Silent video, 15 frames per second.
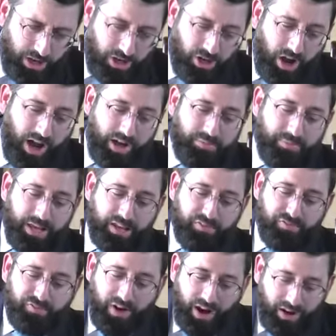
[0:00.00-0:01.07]
God made
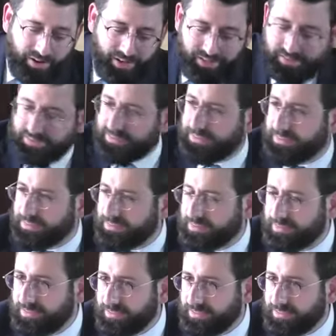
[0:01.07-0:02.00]
forests.